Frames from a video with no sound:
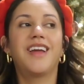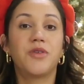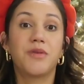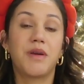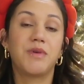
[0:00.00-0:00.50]
So
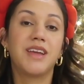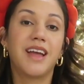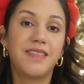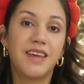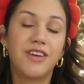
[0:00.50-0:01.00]
anyway, we
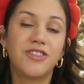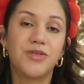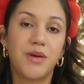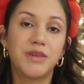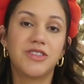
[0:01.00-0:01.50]
get there
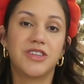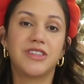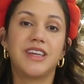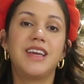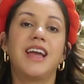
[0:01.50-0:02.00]
2 hours
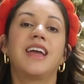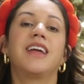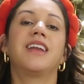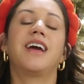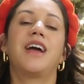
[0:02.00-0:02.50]
early and